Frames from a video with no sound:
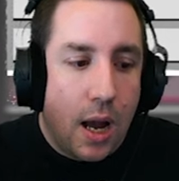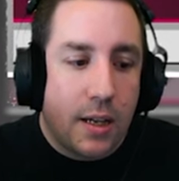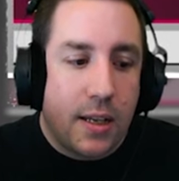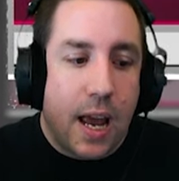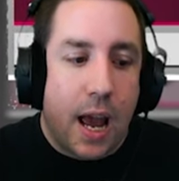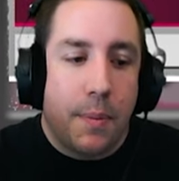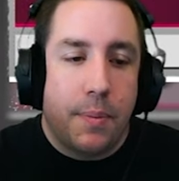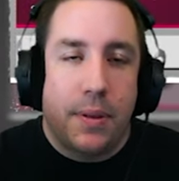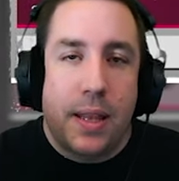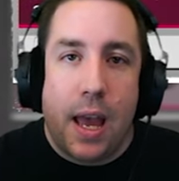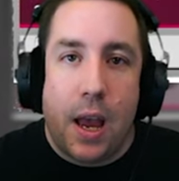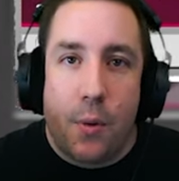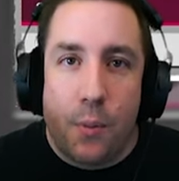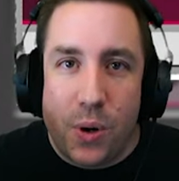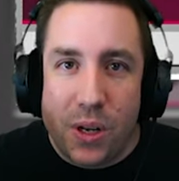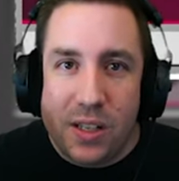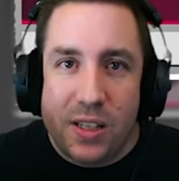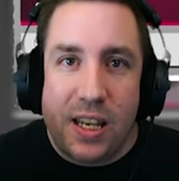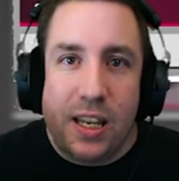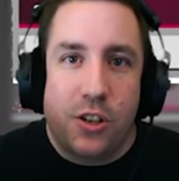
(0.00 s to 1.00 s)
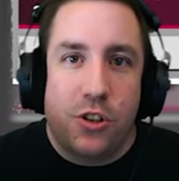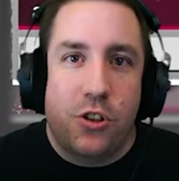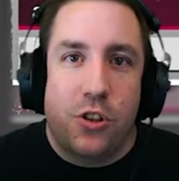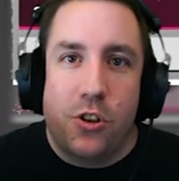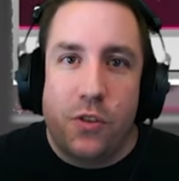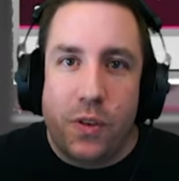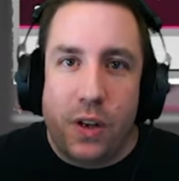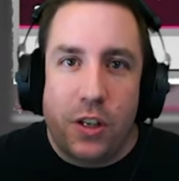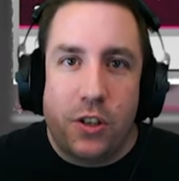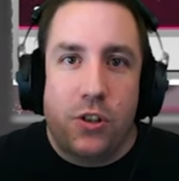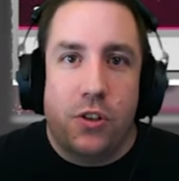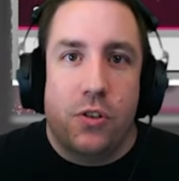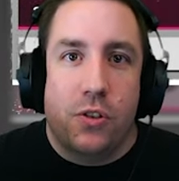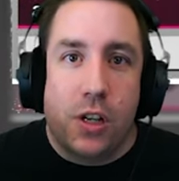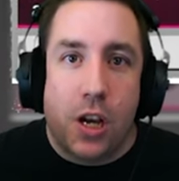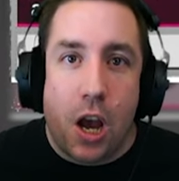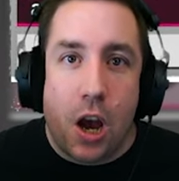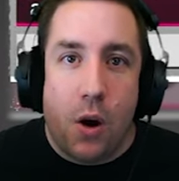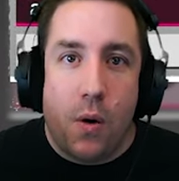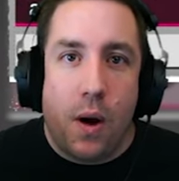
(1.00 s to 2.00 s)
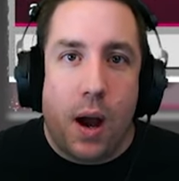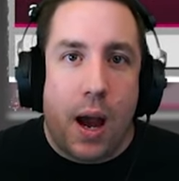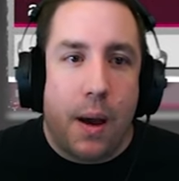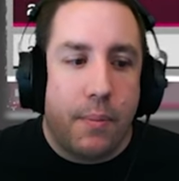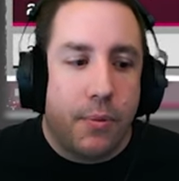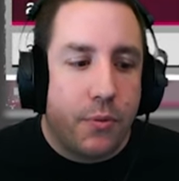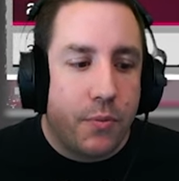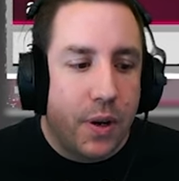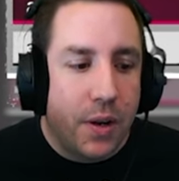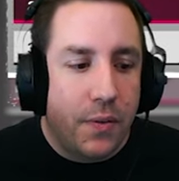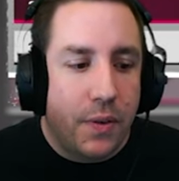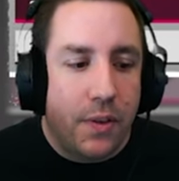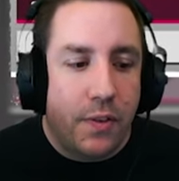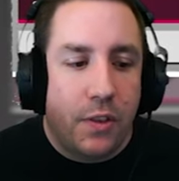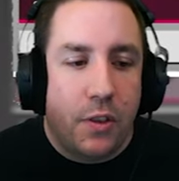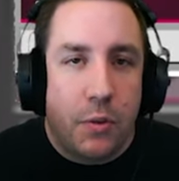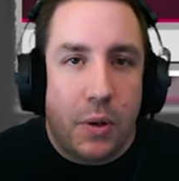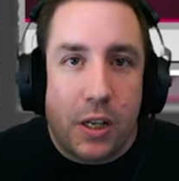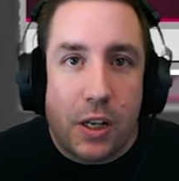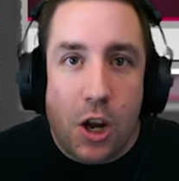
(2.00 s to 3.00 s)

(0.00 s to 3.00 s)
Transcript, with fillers: On top of that, we see two v two co-op, three v three